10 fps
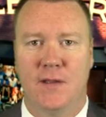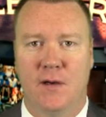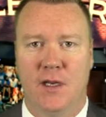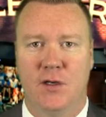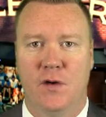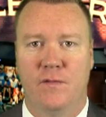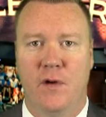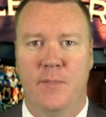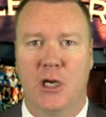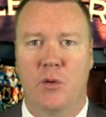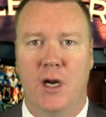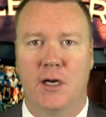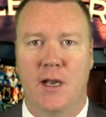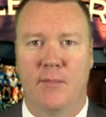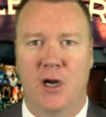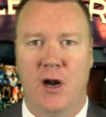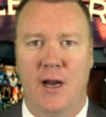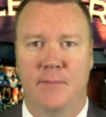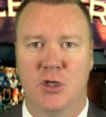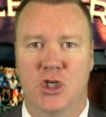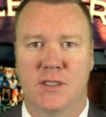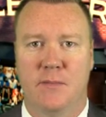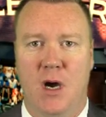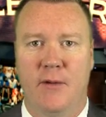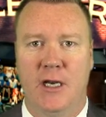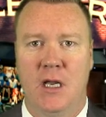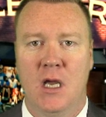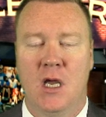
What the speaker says: I'll get to your free pick winner coming right up in just a moment.